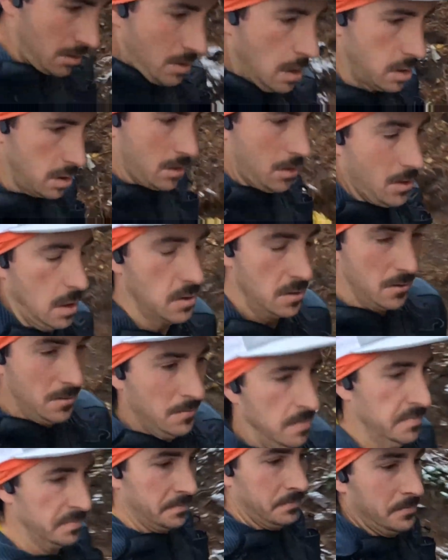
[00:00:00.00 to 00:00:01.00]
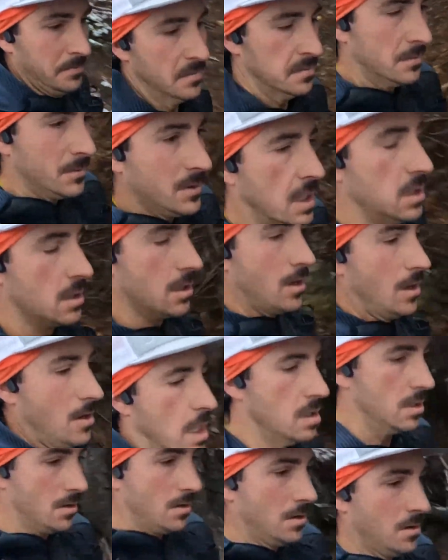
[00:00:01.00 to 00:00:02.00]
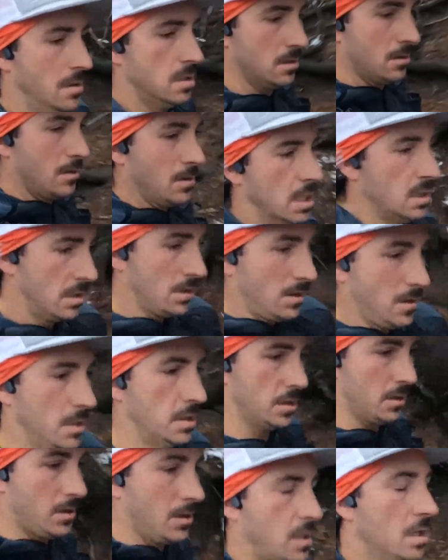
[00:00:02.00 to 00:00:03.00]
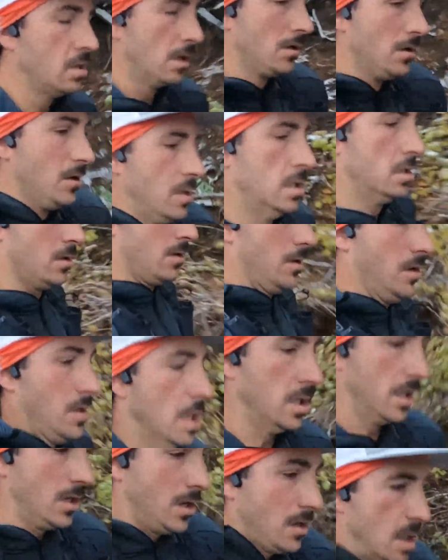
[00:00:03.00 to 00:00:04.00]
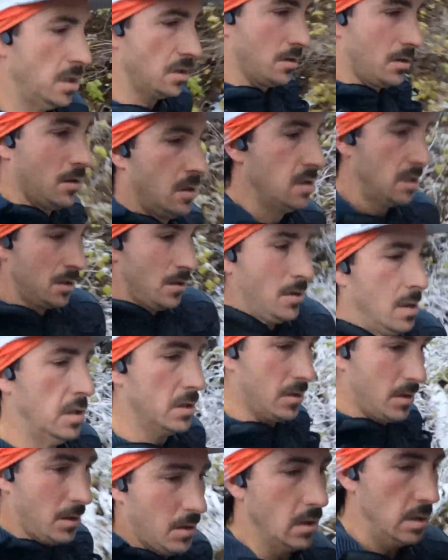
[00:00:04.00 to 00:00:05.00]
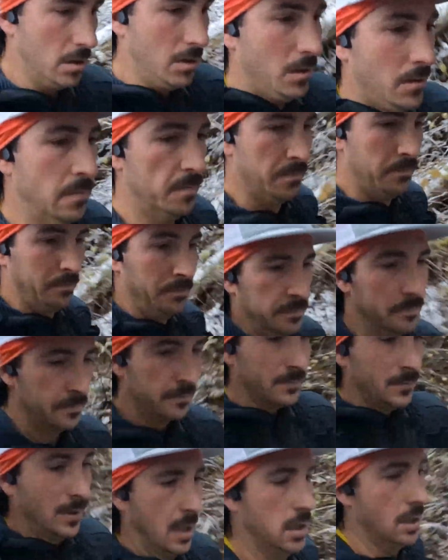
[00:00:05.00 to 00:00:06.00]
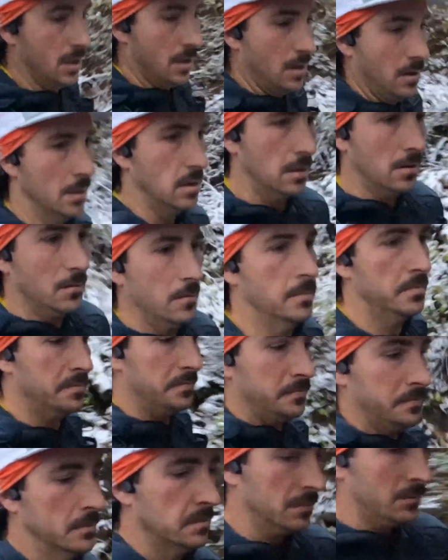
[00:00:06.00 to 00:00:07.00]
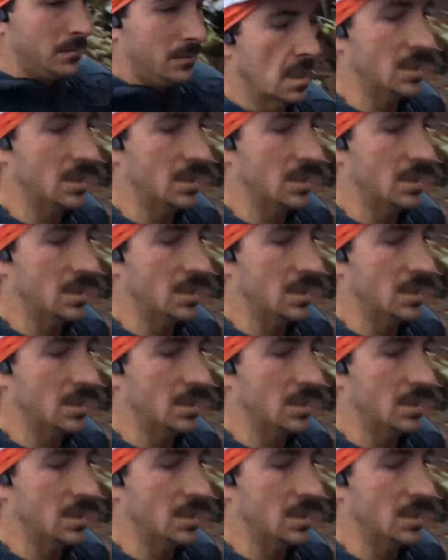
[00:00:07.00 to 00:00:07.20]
I've ever put on my head. I love, it's got the moisture wicking headband around the inside,